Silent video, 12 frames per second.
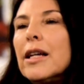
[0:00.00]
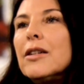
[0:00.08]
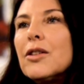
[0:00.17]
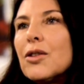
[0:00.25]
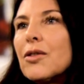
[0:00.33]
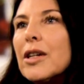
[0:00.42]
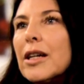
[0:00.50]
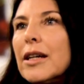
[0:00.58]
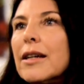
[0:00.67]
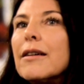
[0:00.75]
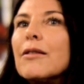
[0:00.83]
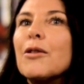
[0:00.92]

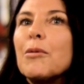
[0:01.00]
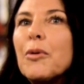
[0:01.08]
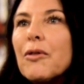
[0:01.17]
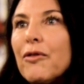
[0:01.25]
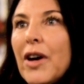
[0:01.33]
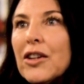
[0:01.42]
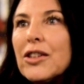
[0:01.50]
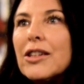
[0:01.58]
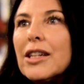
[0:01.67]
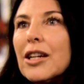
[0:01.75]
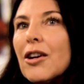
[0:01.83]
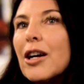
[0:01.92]
industry or
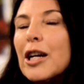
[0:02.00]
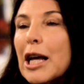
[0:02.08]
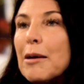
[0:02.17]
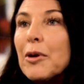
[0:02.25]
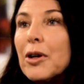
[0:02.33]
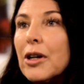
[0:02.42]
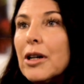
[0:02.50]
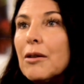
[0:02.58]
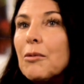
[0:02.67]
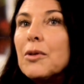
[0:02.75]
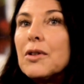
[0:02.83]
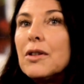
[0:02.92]
profession in our
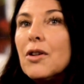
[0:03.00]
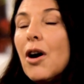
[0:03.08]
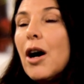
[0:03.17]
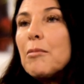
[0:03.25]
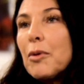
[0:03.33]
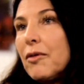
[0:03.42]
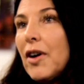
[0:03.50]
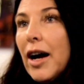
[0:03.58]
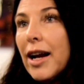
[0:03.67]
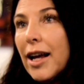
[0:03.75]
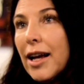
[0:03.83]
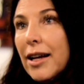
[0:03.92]
neighborhood was not
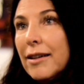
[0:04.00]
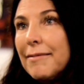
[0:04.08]
providing it.